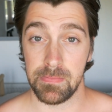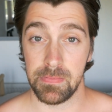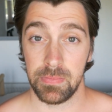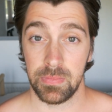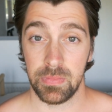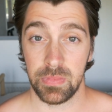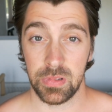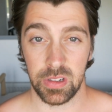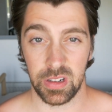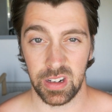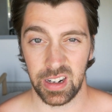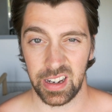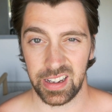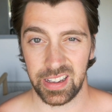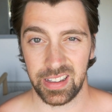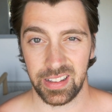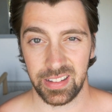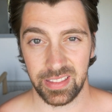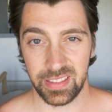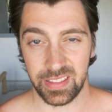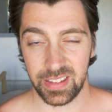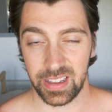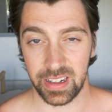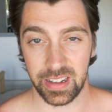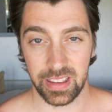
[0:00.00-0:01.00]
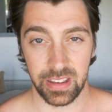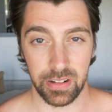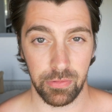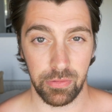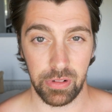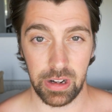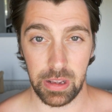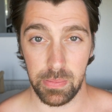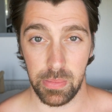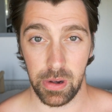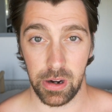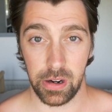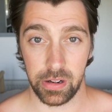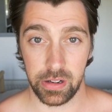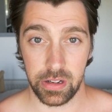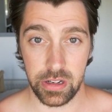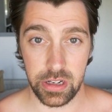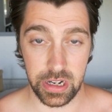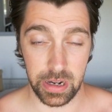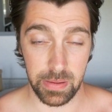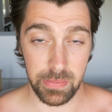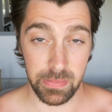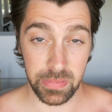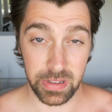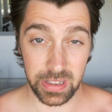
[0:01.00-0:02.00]
So like kind of the Reebok
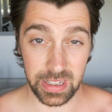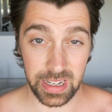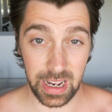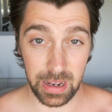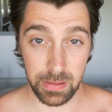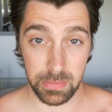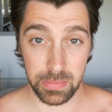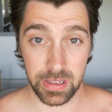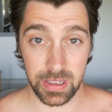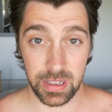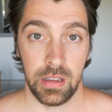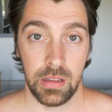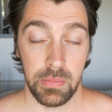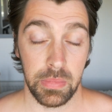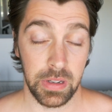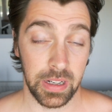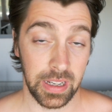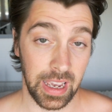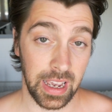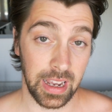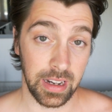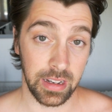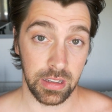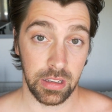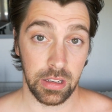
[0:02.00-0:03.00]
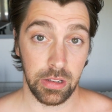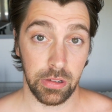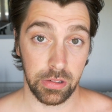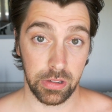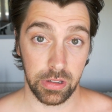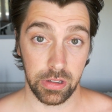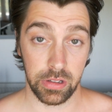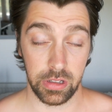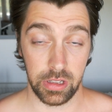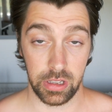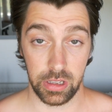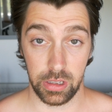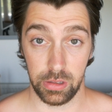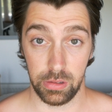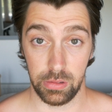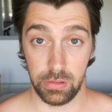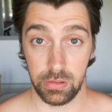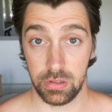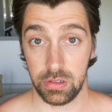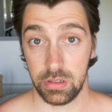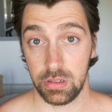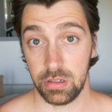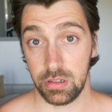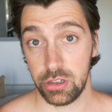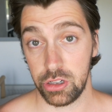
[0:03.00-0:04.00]
gym steps. But again, you could
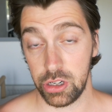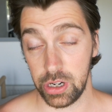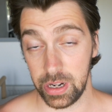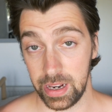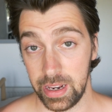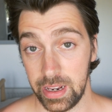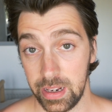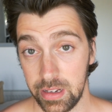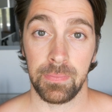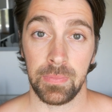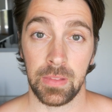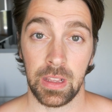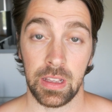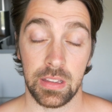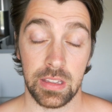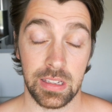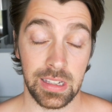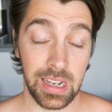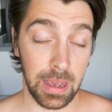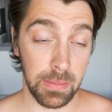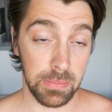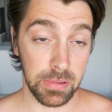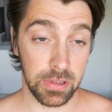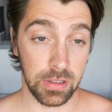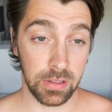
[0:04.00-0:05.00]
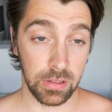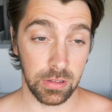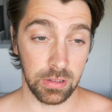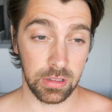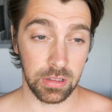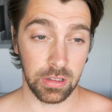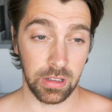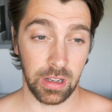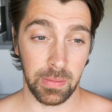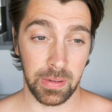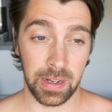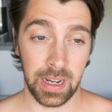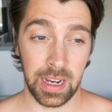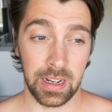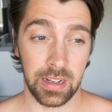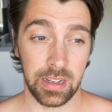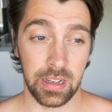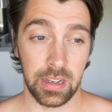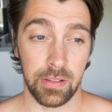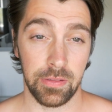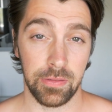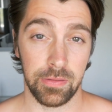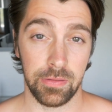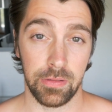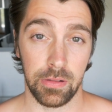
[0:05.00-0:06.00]
use chairs. Steps also come in handy
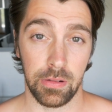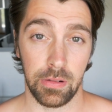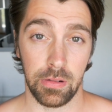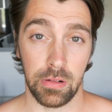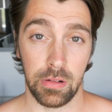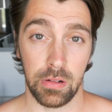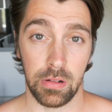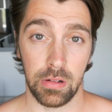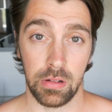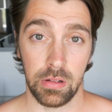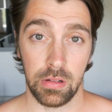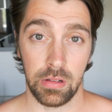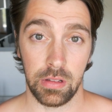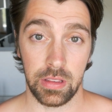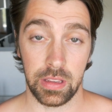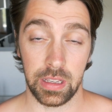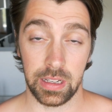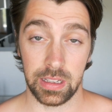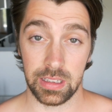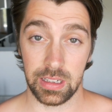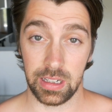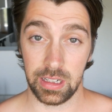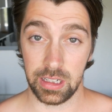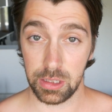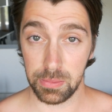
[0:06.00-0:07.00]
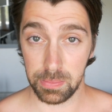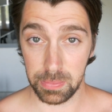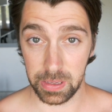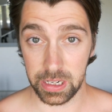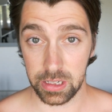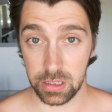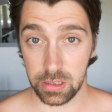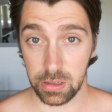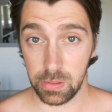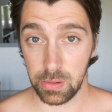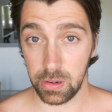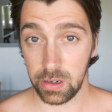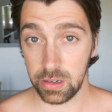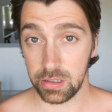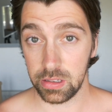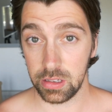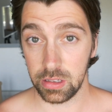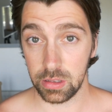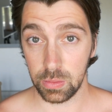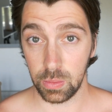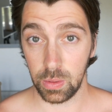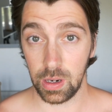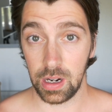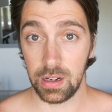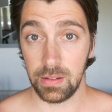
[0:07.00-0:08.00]
for things like split squats as
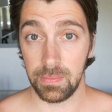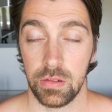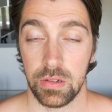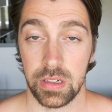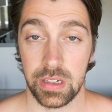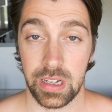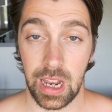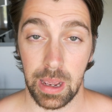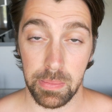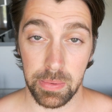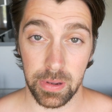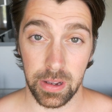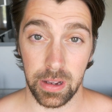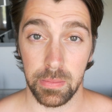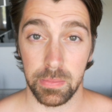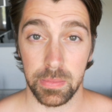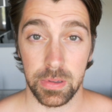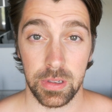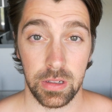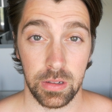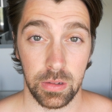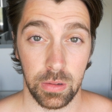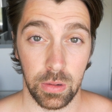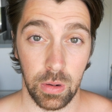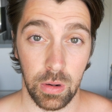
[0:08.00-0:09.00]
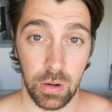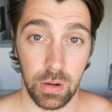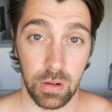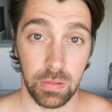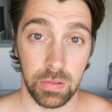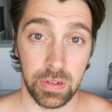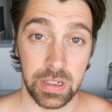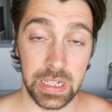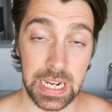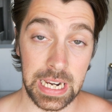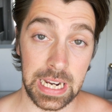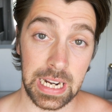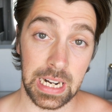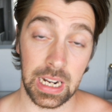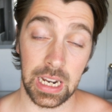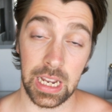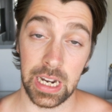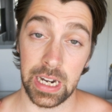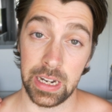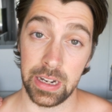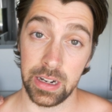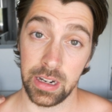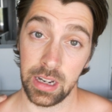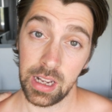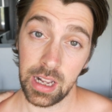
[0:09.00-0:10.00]
well, step ups or
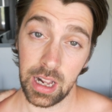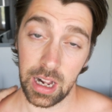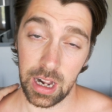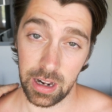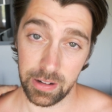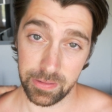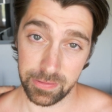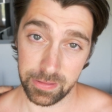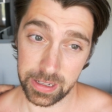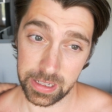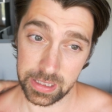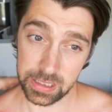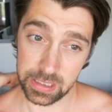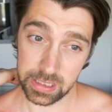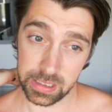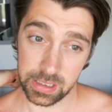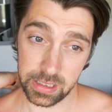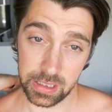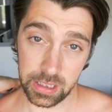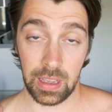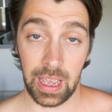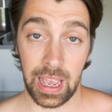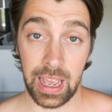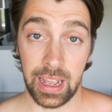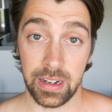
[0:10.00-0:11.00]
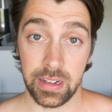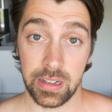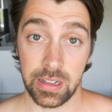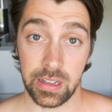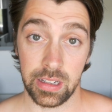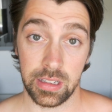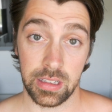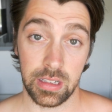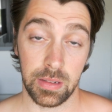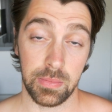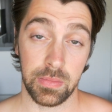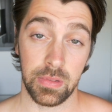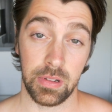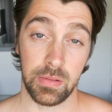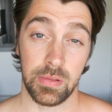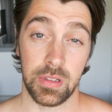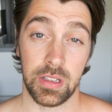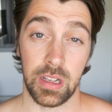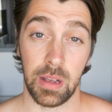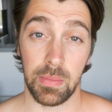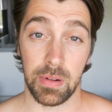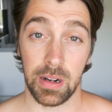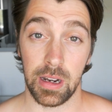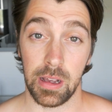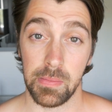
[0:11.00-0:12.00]
decline calf raises, and can sometimes
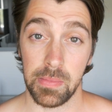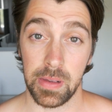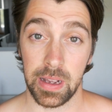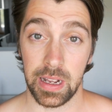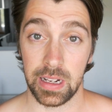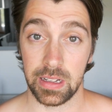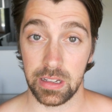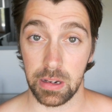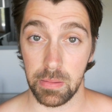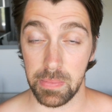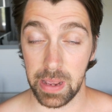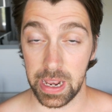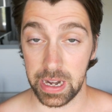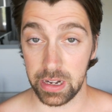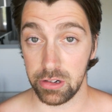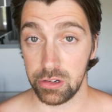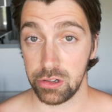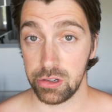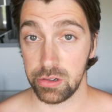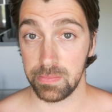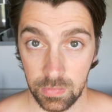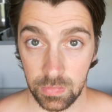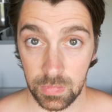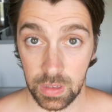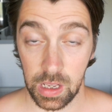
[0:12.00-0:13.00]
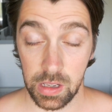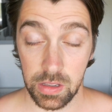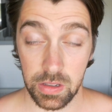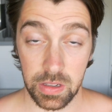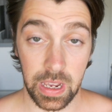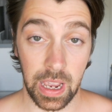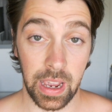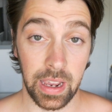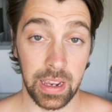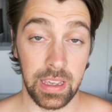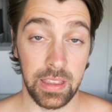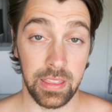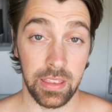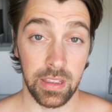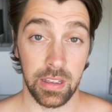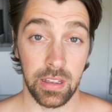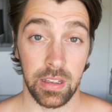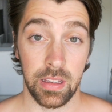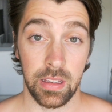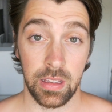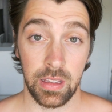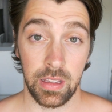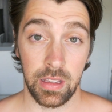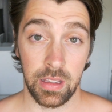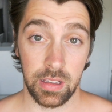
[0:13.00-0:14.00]
double up as a bench. So yeah, either
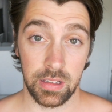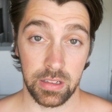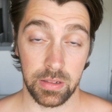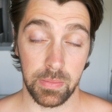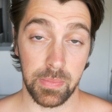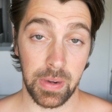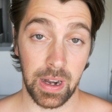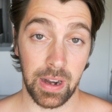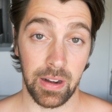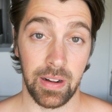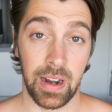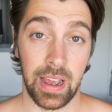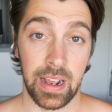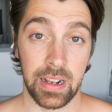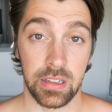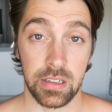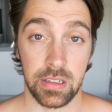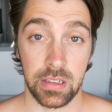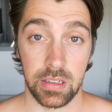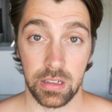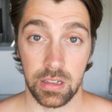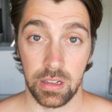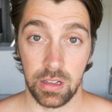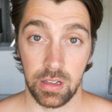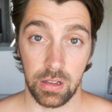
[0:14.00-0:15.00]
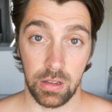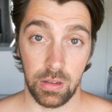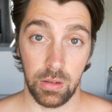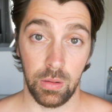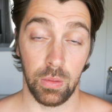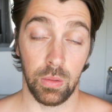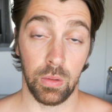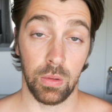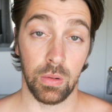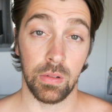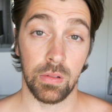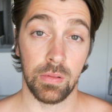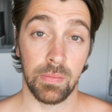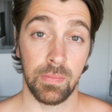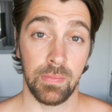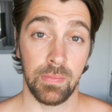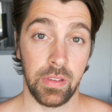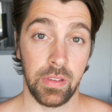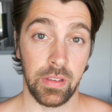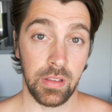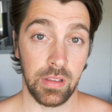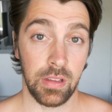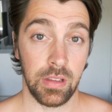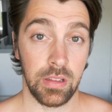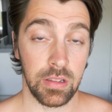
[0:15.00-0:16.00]
some parallettes or
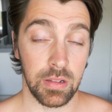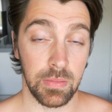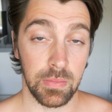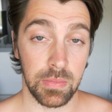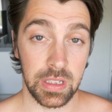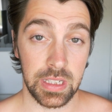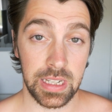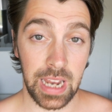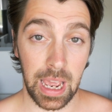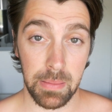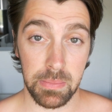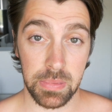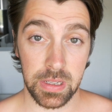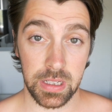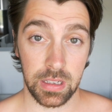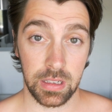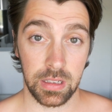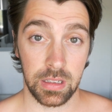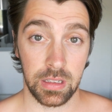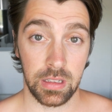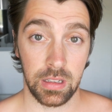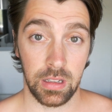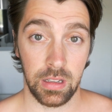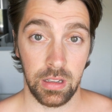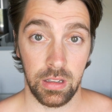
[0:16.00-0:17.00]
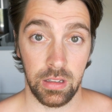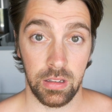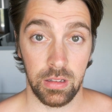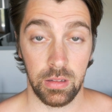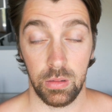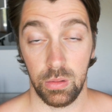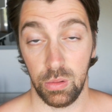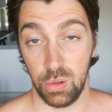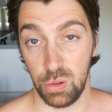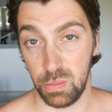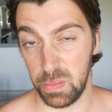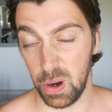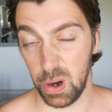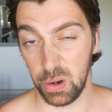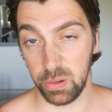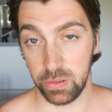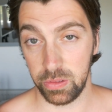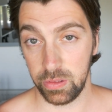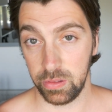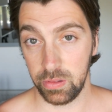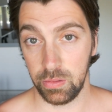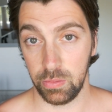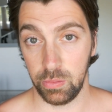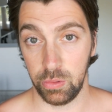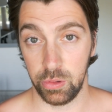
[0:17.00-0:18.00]
some steps, or
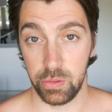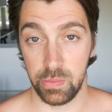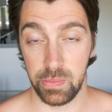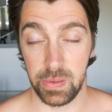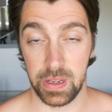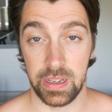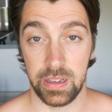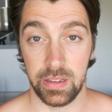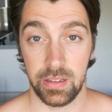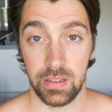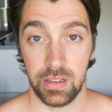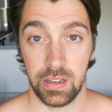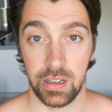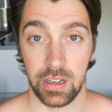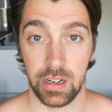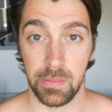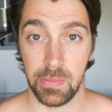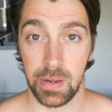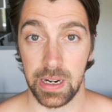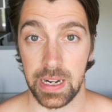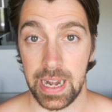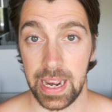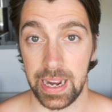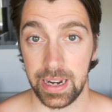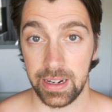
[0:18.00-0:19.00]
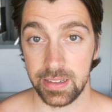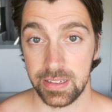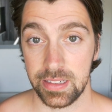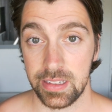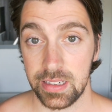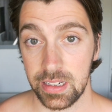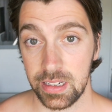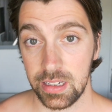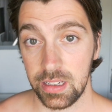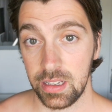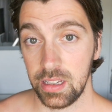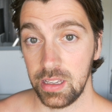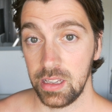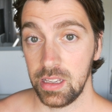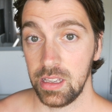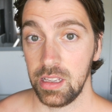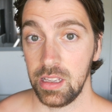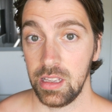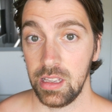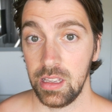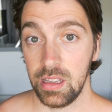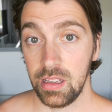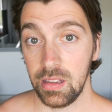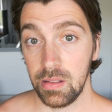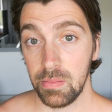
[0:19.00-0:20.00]
both would be kind of my next
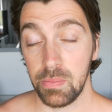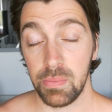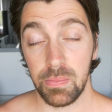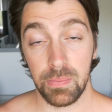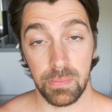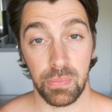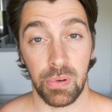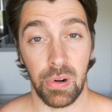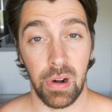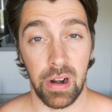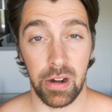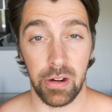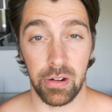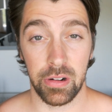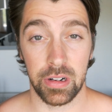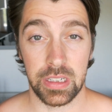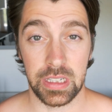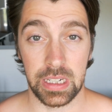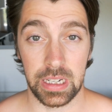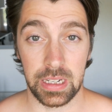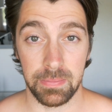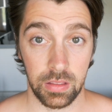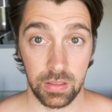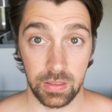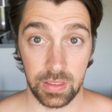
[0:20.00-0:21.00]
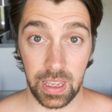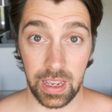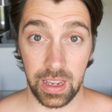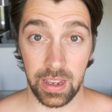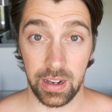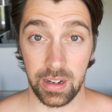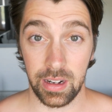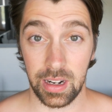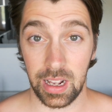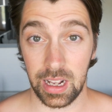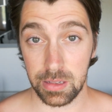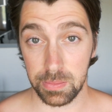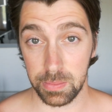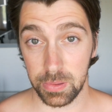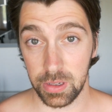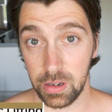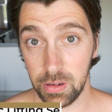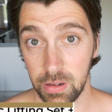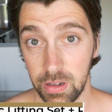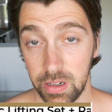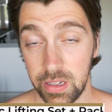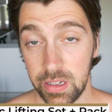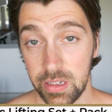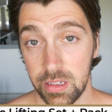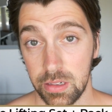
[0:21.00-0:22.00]
priority. Then last but not
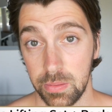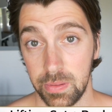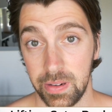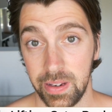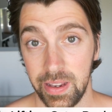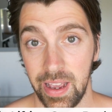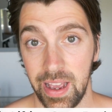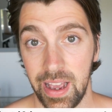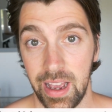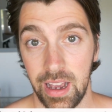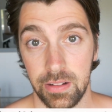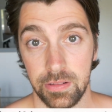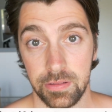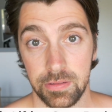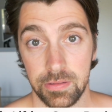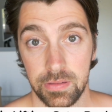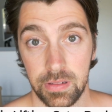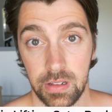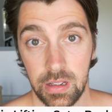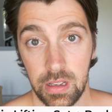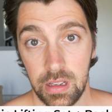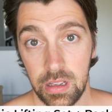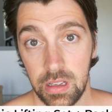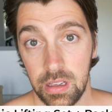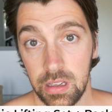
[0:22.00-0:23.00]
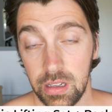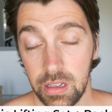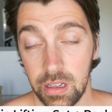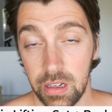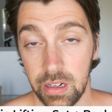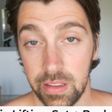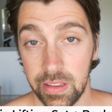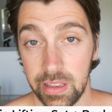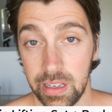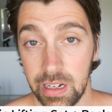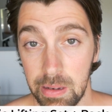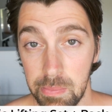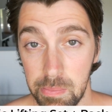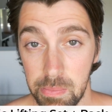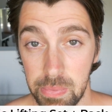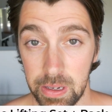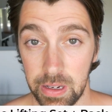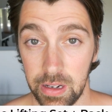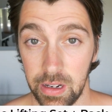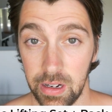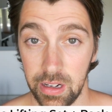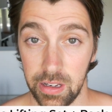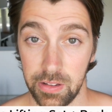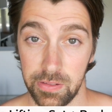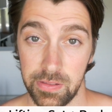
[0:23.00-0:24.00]
least, we have kind of the
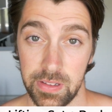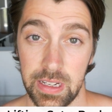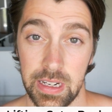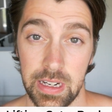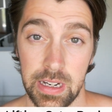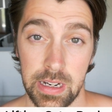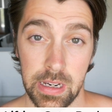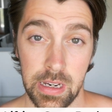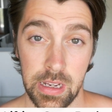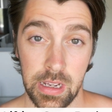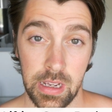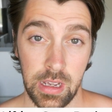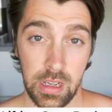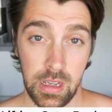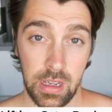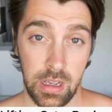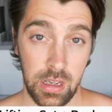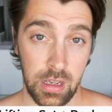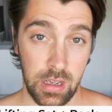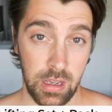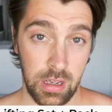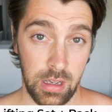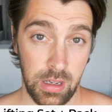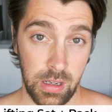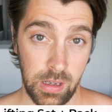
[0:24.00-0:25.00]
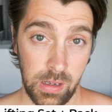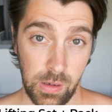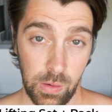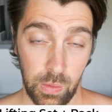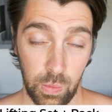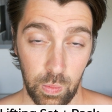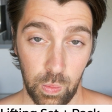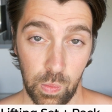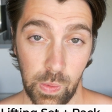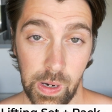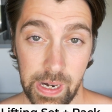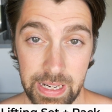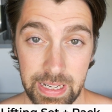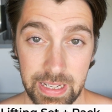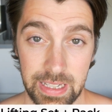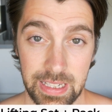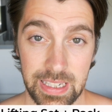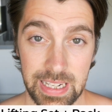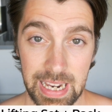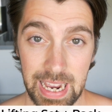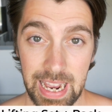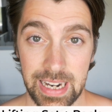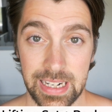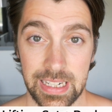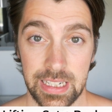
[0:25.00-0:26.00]
Olympic lifting weight
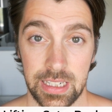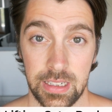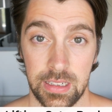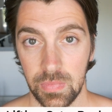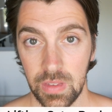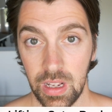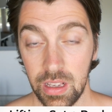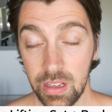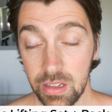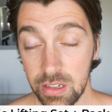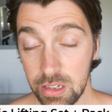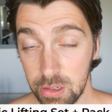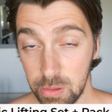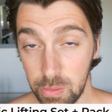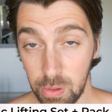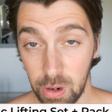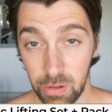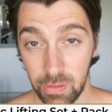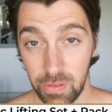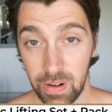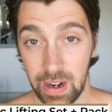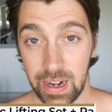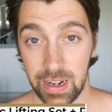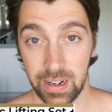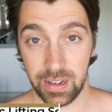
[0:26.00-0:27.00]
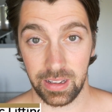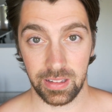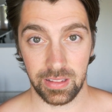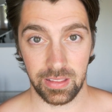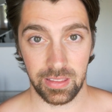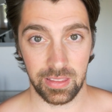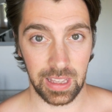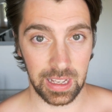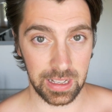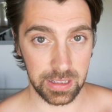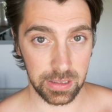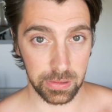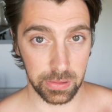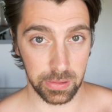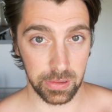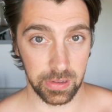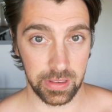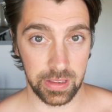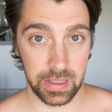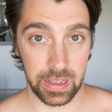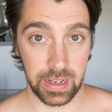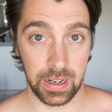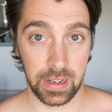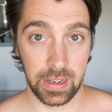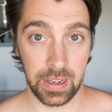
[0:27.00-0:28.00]
set, squat rack, that sort of
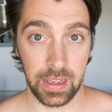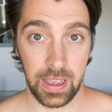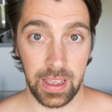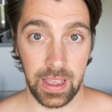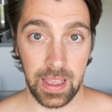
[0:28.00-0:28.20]
thing.